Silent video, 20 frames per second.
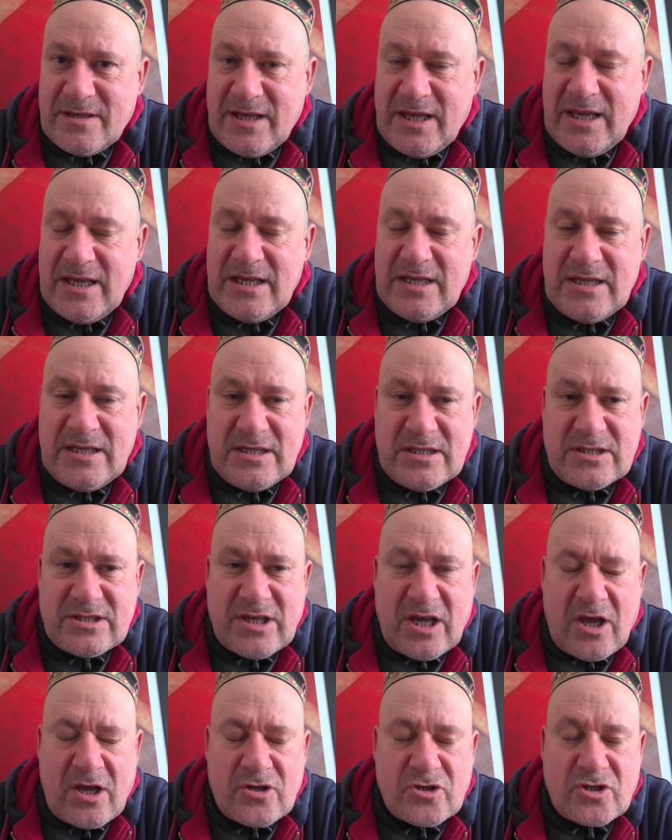It
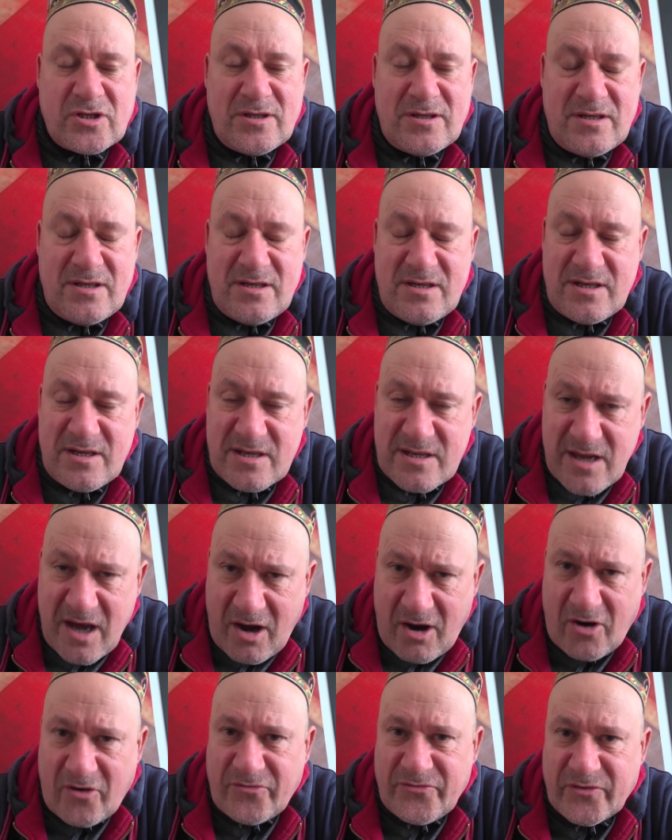is
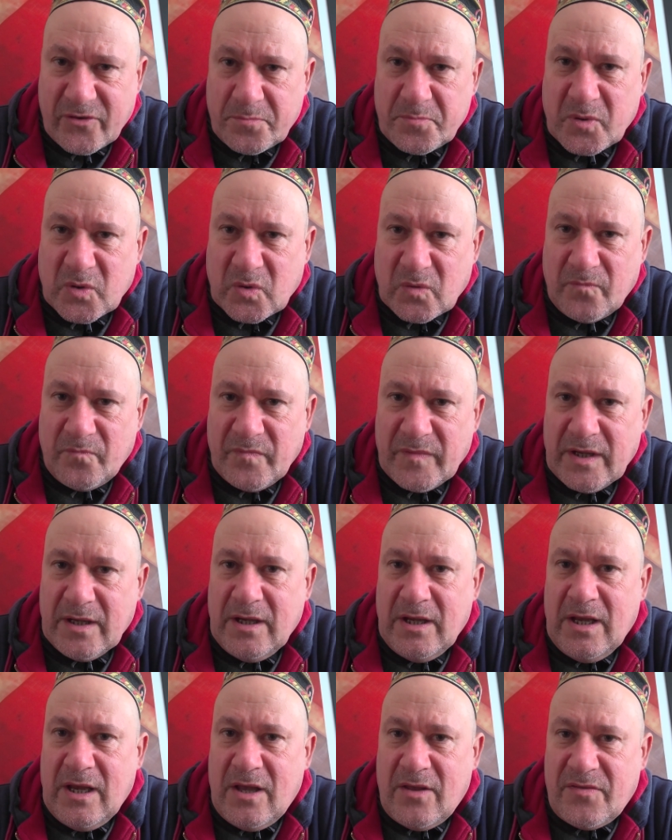laughable
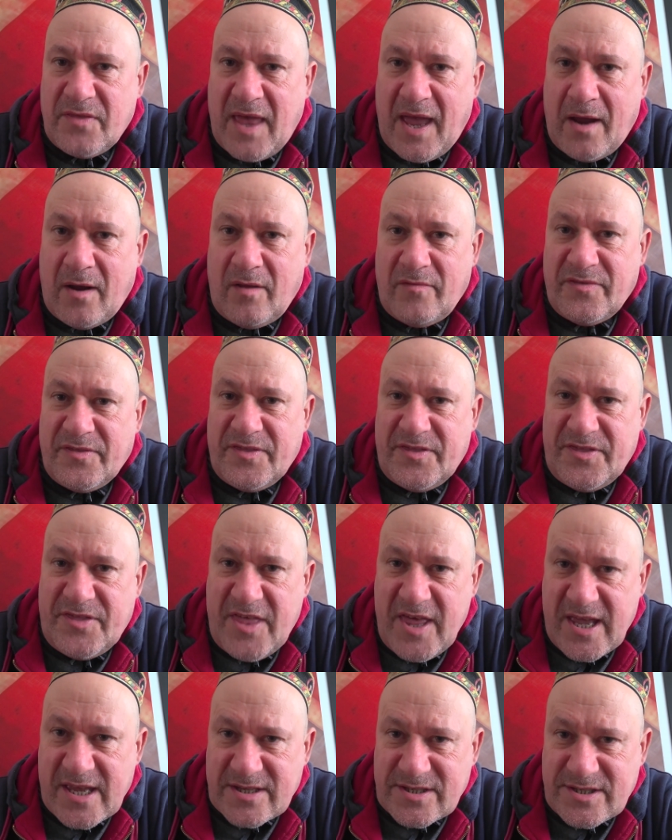that
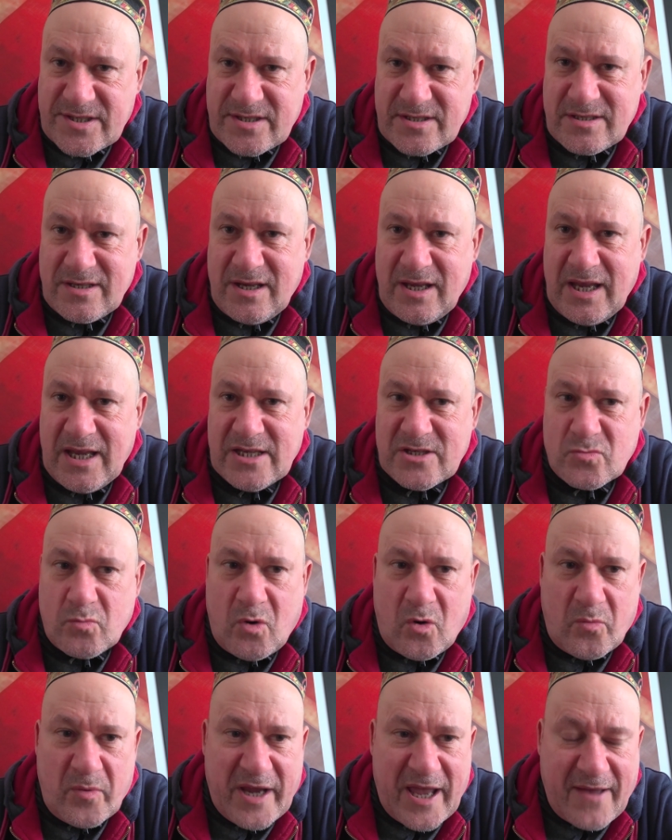this is
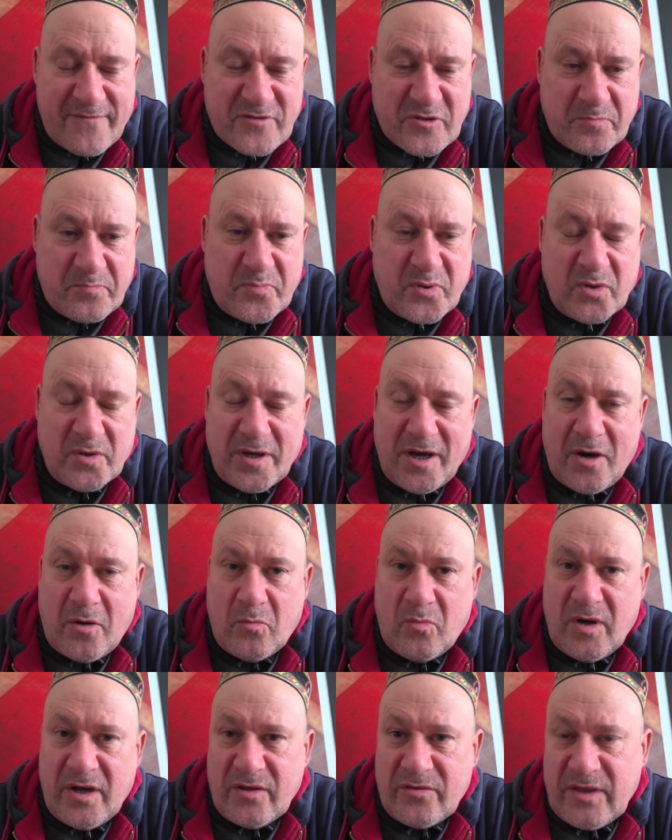what we have to put up
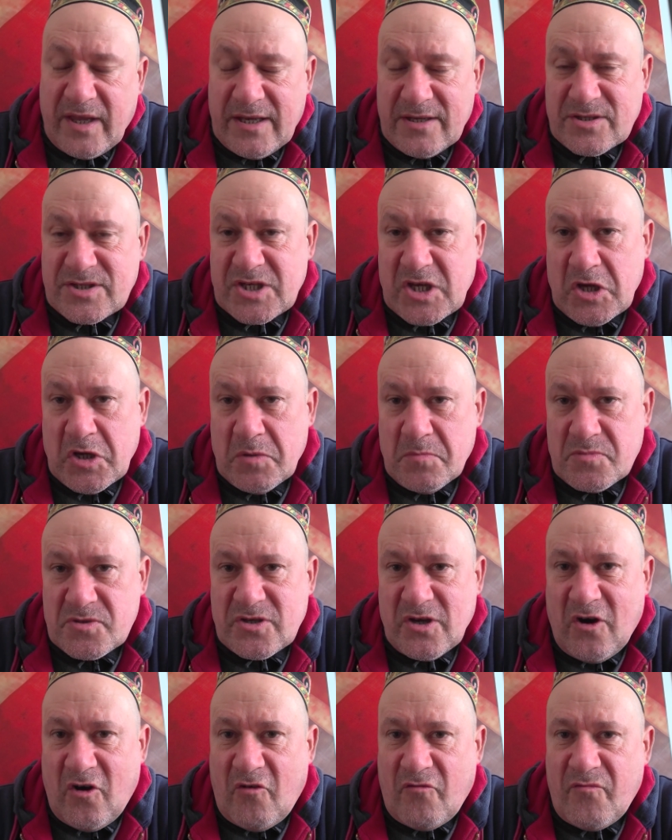with in terms
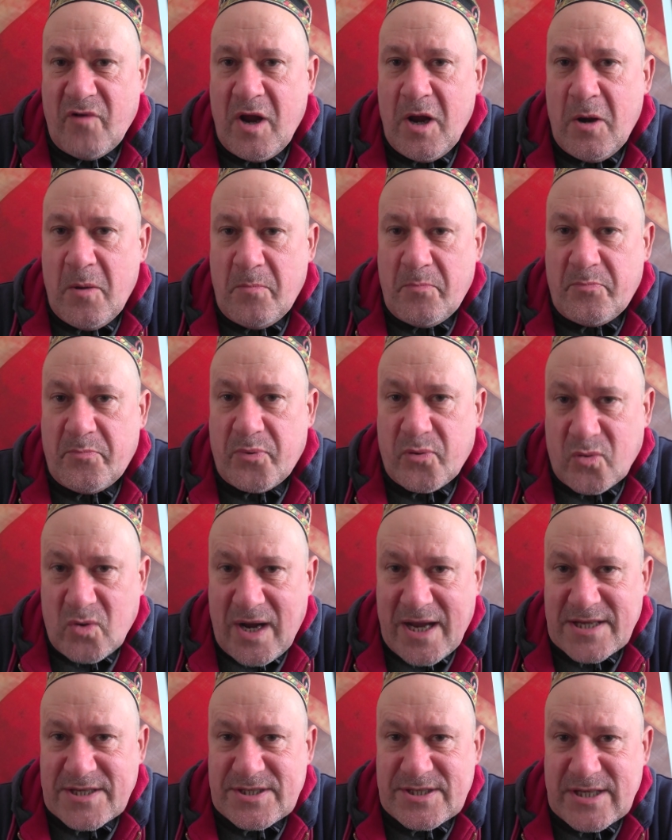of
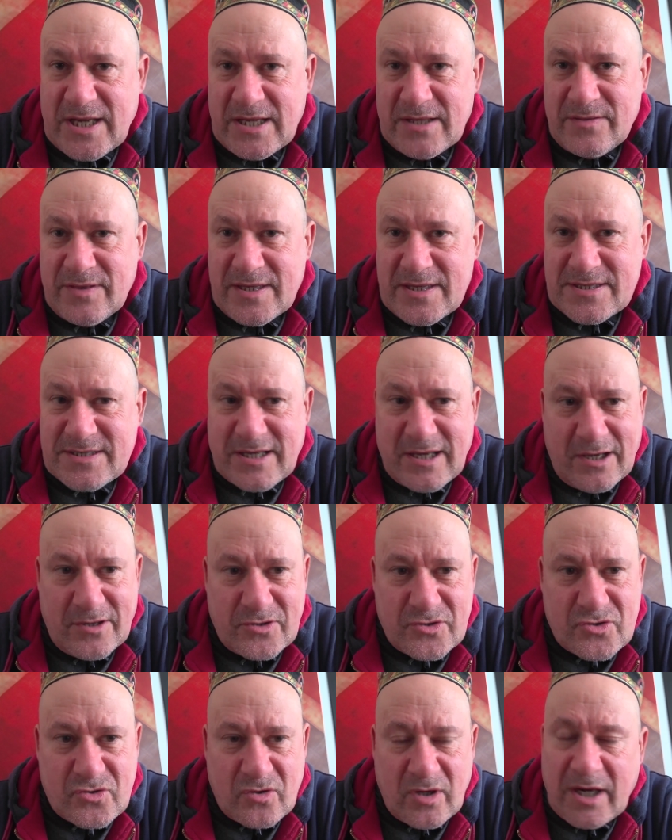press in this
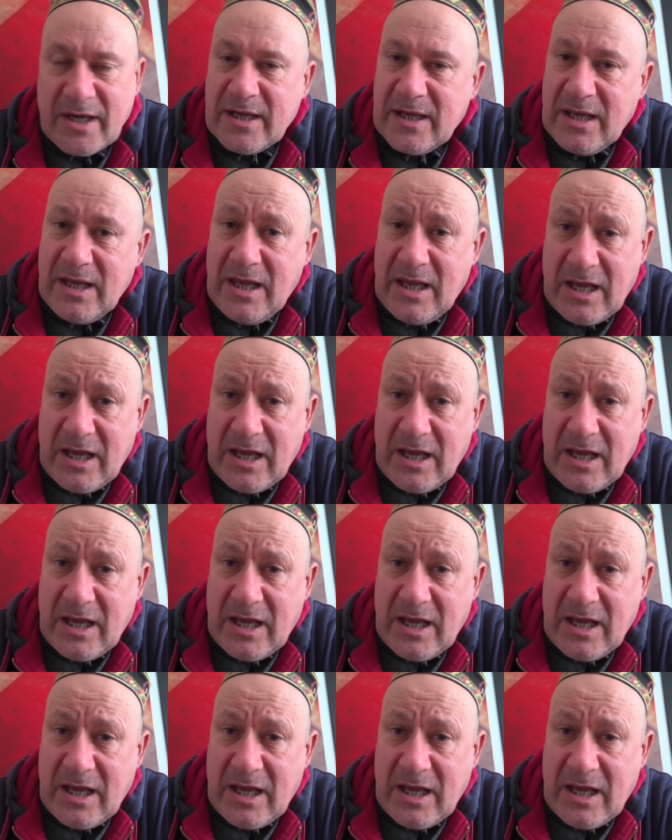country.